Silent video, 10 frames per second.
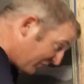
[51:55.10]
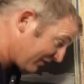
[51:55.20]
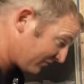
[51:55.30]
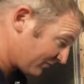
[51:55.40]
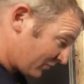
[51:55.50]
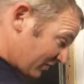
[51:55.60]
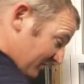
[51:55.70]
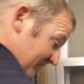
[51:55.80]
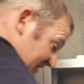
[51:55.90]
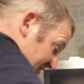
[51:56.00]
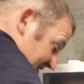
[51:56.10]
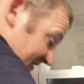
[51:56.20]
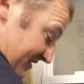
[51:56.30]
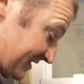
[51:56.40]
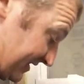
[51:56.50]
you don't want water be
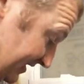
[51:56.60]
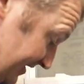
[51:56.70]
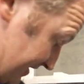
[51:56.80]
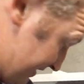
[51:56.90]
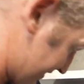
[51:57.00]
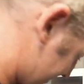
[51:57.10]
sitting